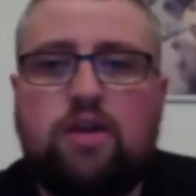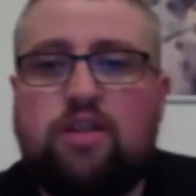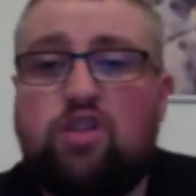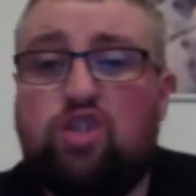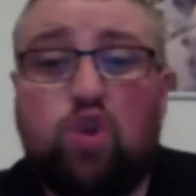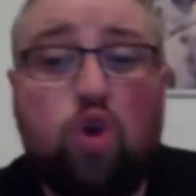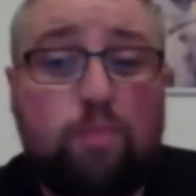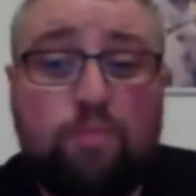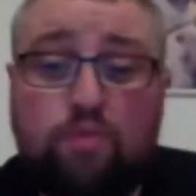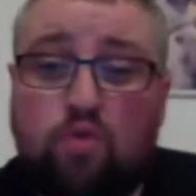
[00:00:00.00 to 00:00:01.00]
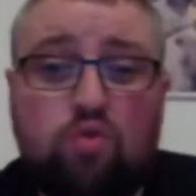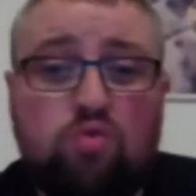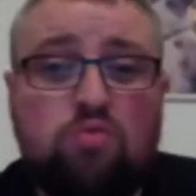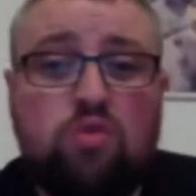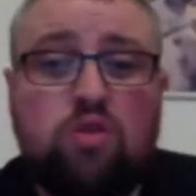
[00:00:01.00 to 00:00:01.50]
Solid pro.
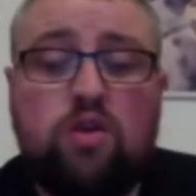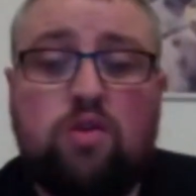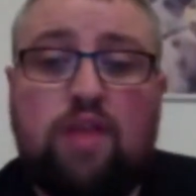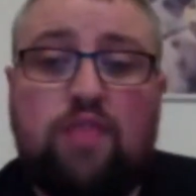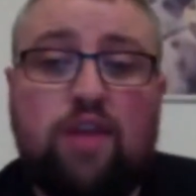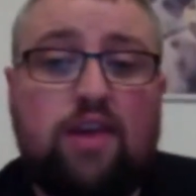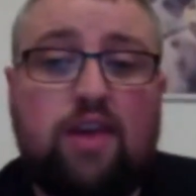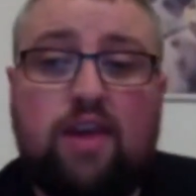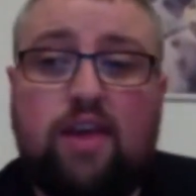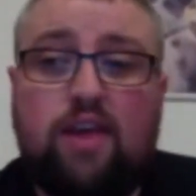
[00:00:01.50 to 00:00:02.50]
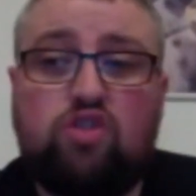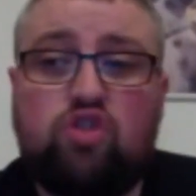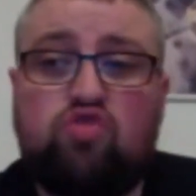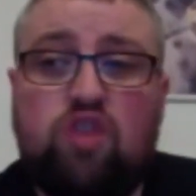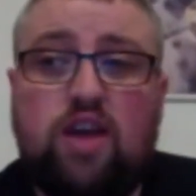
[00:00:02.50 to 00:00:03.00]
I think he'll just
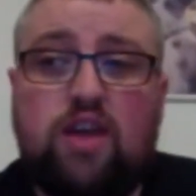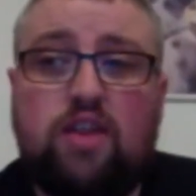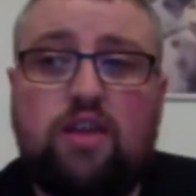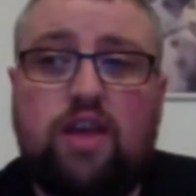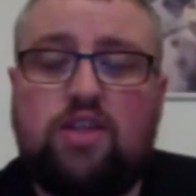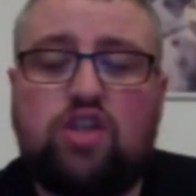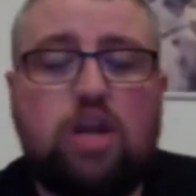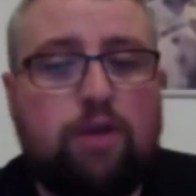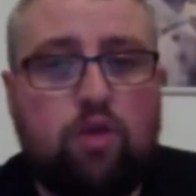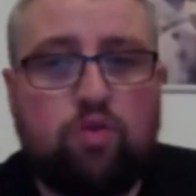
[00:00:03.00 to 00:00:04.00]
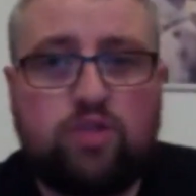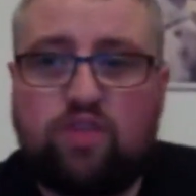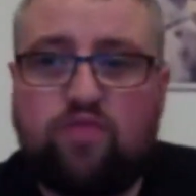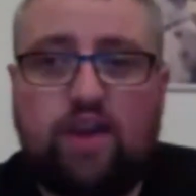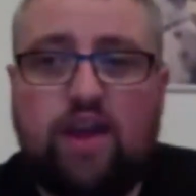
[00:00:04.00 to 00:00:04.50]
try and it's going to be close, this
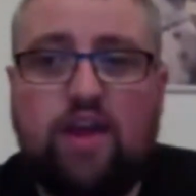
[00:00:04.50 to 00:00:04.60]
fight.